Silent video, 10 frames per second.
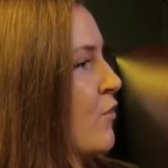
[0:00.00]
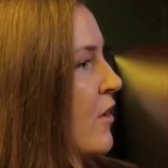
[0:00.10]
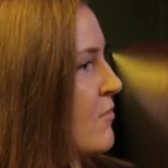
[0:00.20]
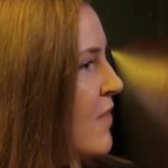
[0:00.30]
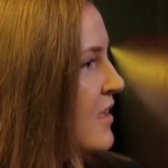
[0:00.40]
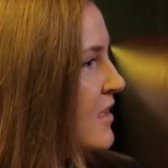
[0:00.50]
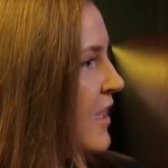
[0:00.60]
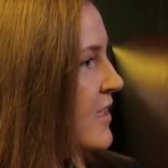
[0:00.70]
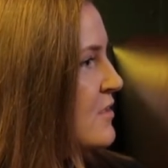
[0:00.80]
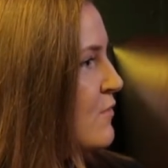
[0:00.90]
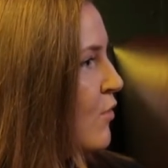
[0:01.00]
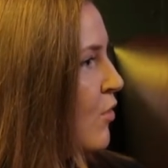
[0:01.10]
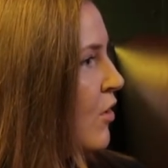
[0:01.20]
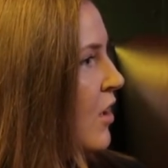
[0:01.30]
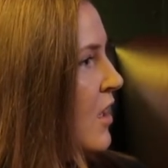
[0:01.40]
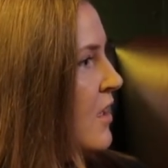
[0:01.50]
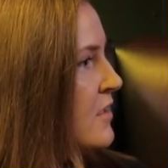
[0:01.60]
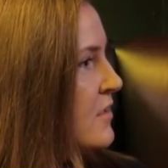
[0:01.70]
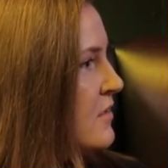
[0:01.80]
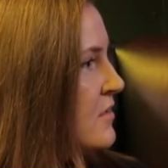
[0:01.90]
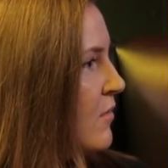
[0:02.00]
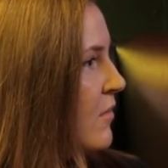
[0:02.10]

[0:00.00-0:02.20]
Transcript: try to make the case for, so